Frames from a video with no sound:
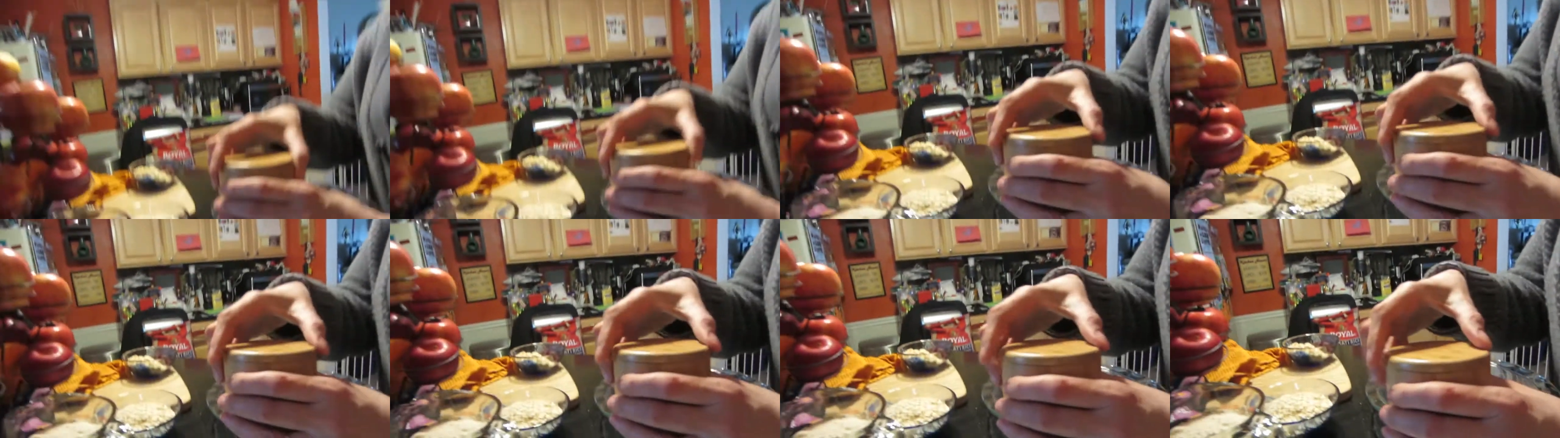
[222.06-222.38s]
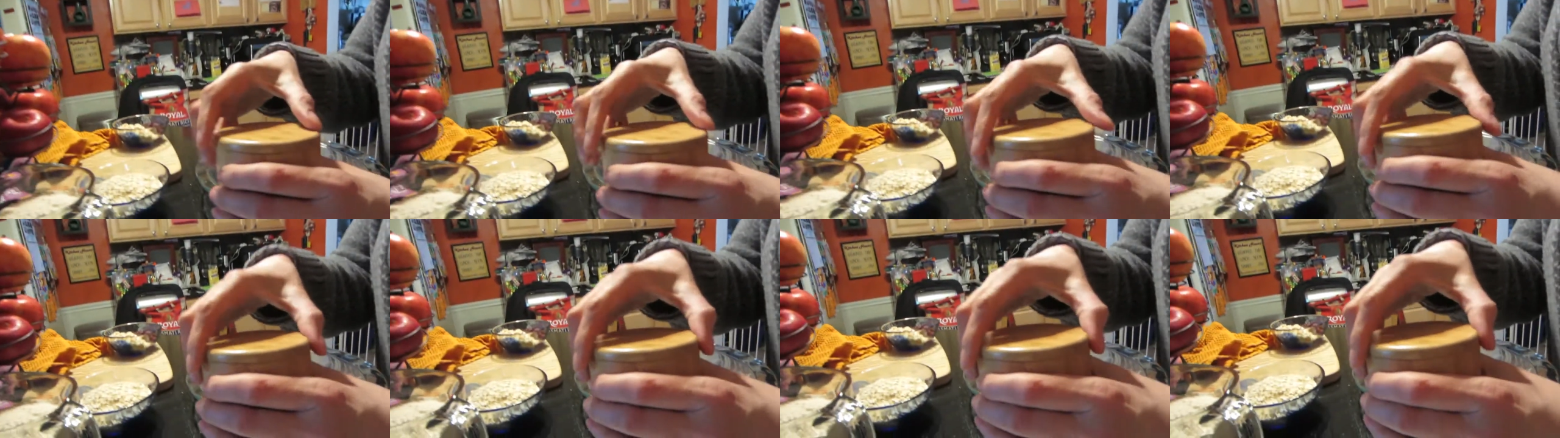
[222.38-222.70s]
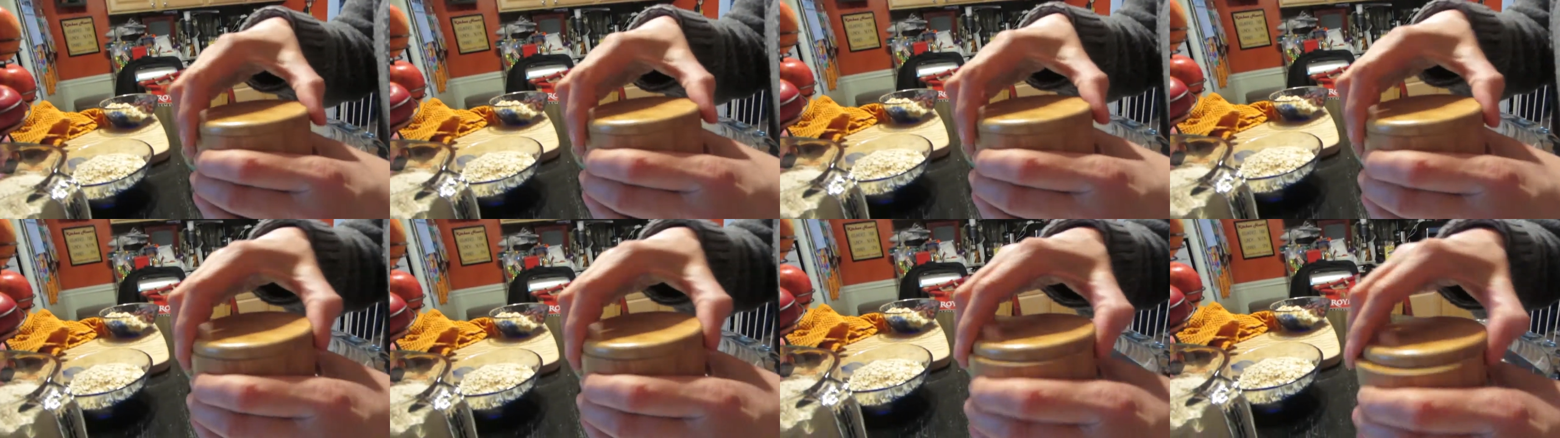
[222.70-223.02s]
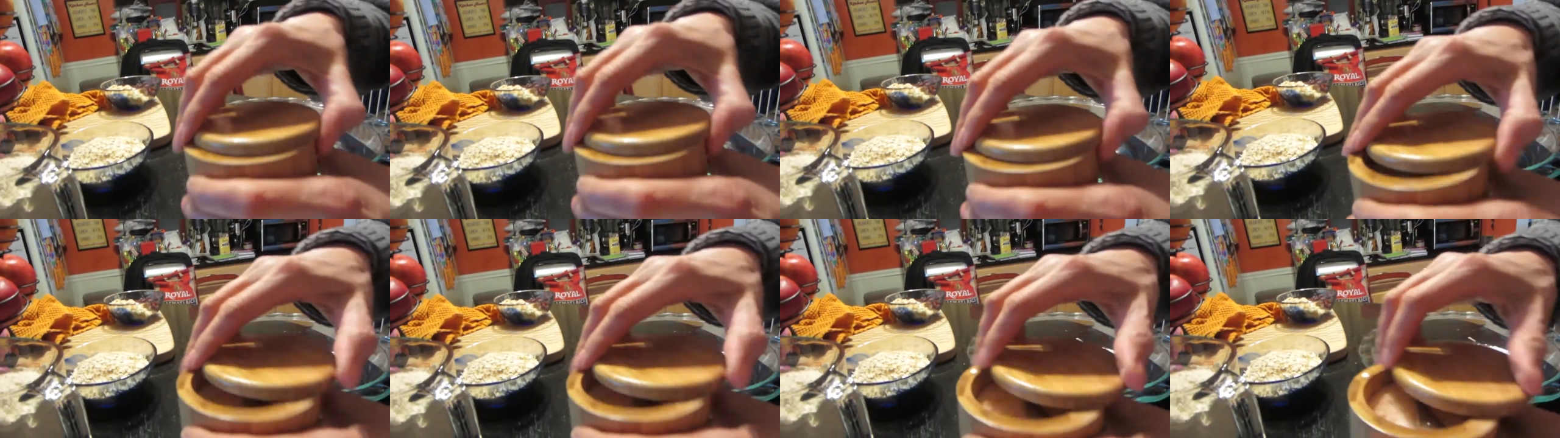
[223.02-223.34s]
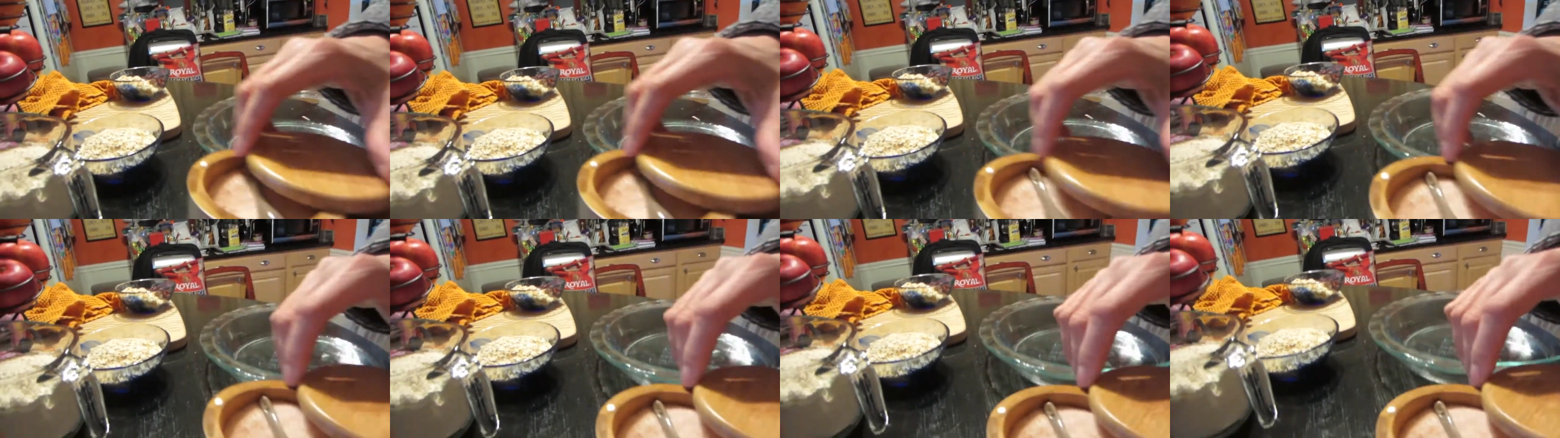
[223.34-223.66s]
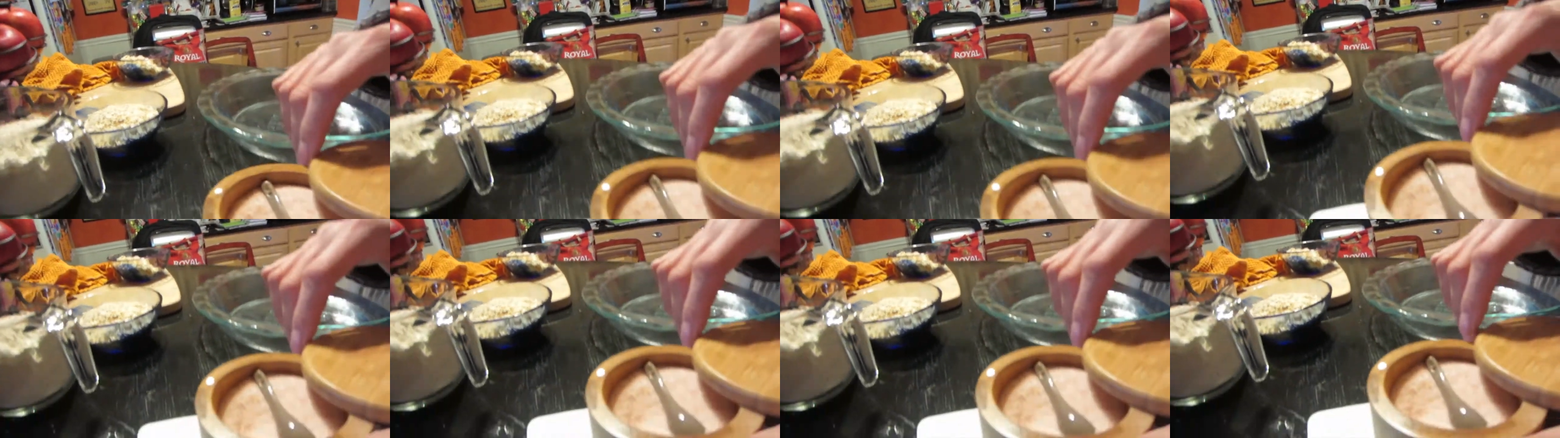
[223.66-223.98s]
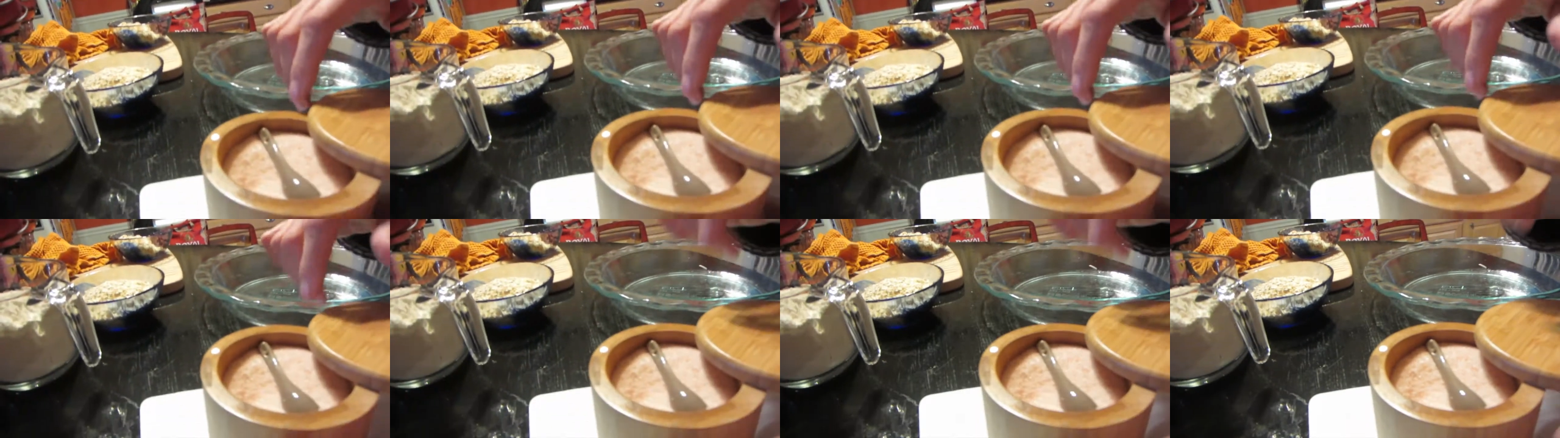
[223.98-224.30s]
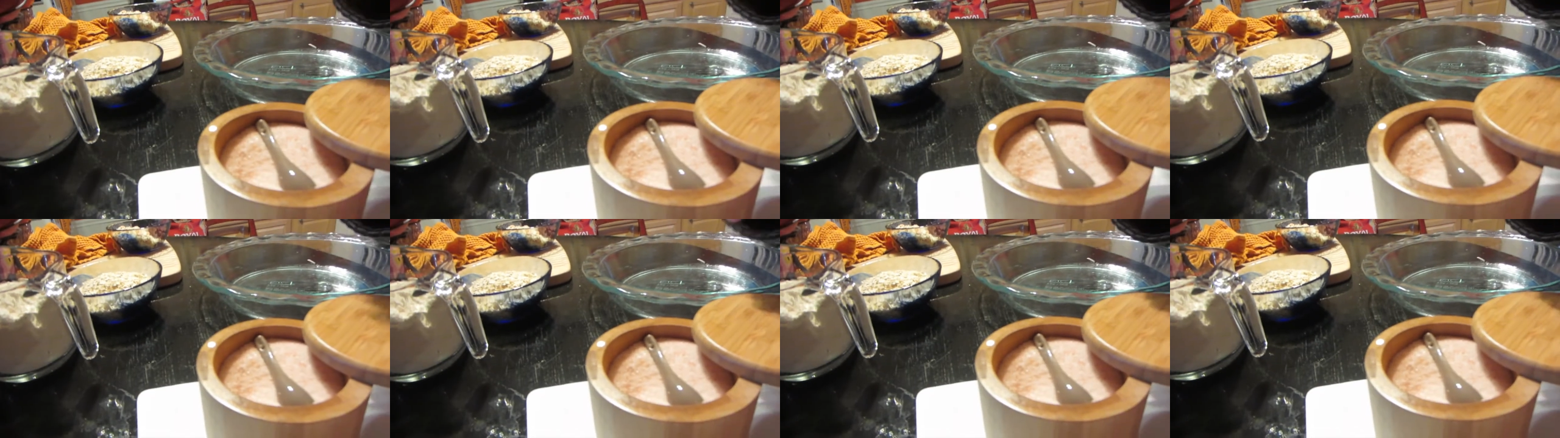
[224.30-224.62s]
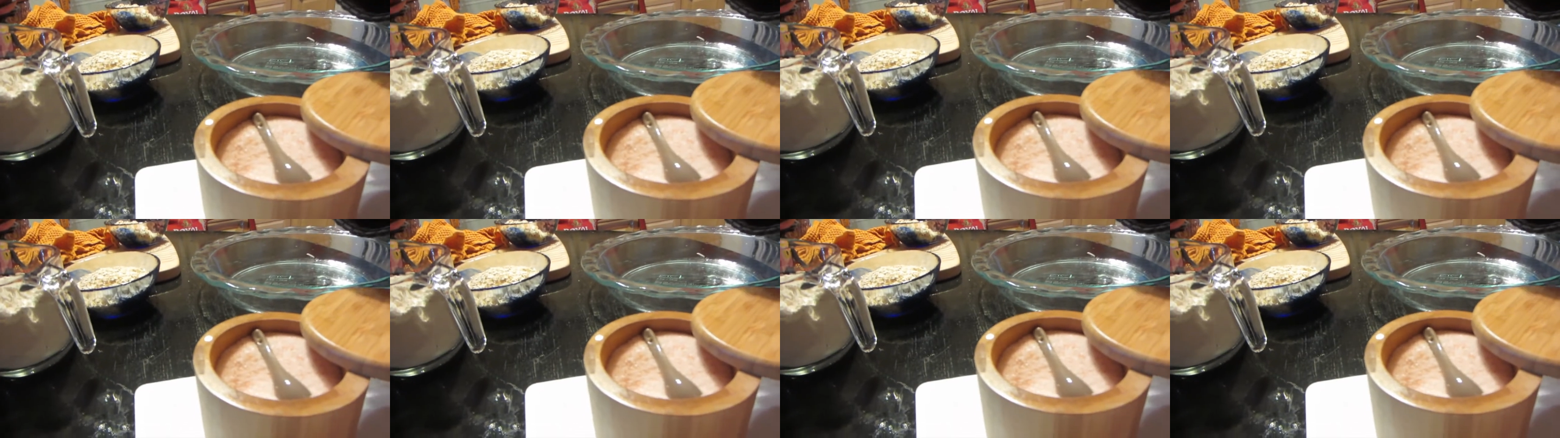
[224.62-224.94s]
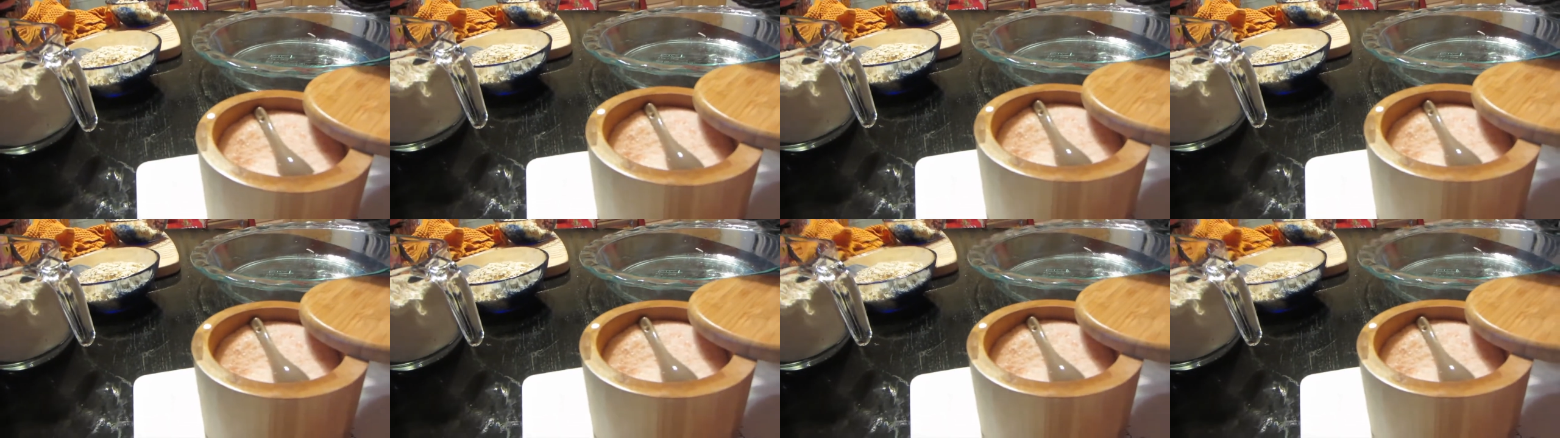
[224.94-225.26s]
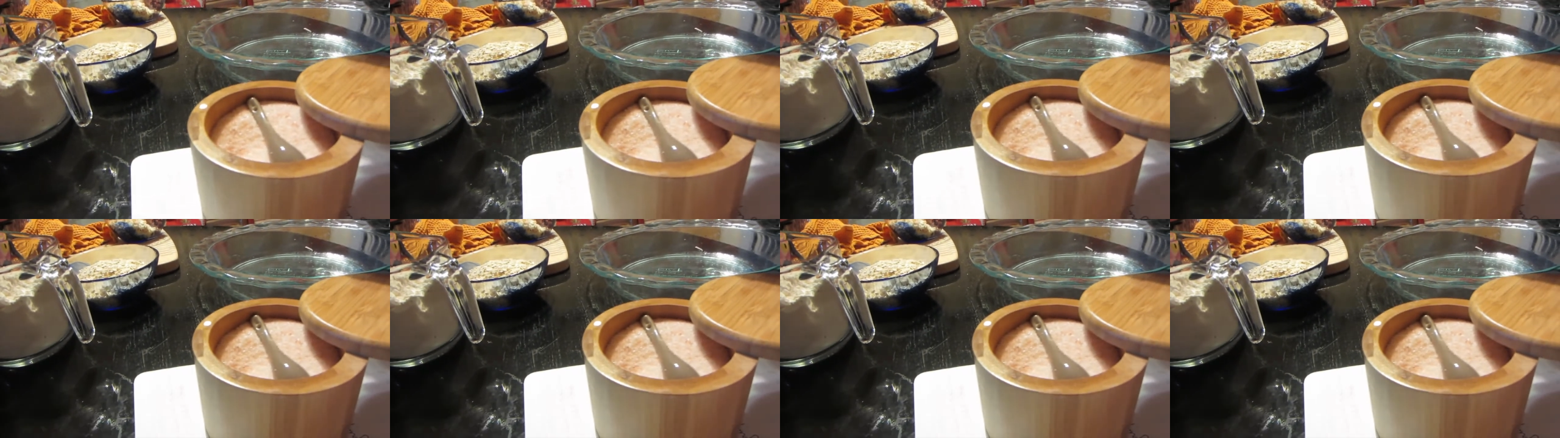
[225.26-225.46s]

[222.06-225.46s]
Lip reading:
Nobody's mouth can be seen.